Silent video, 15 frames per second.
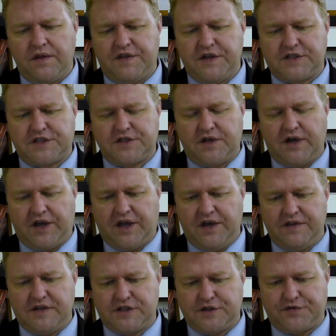This,
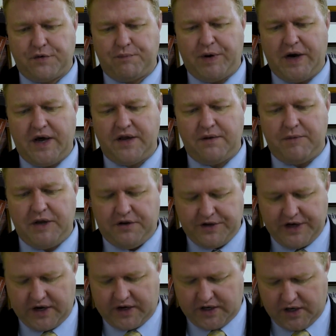again, this is from
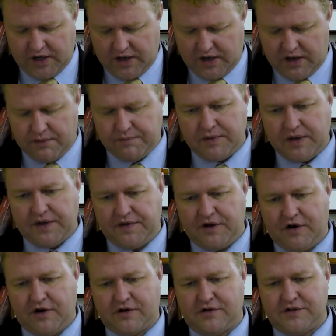pattayamail.com, and the
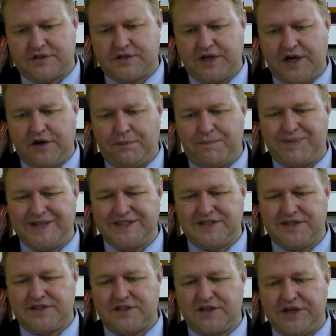article is titled
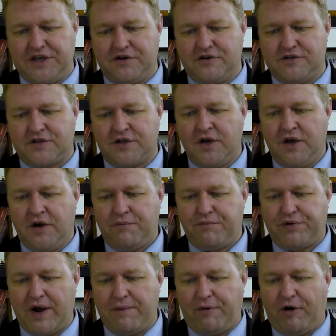Business Leaders
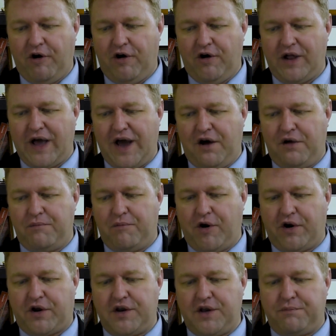Prep All Out
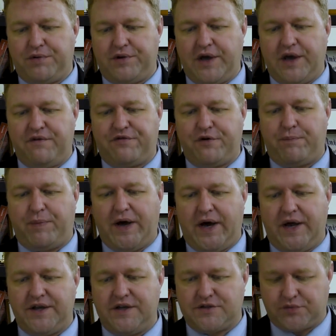Marketing Plan for
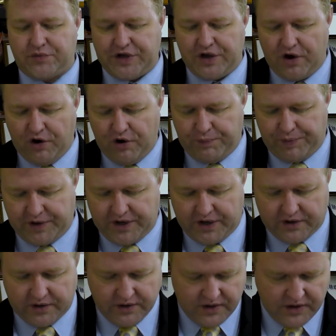Pattaya's
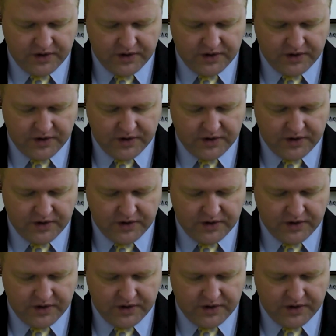Reopening.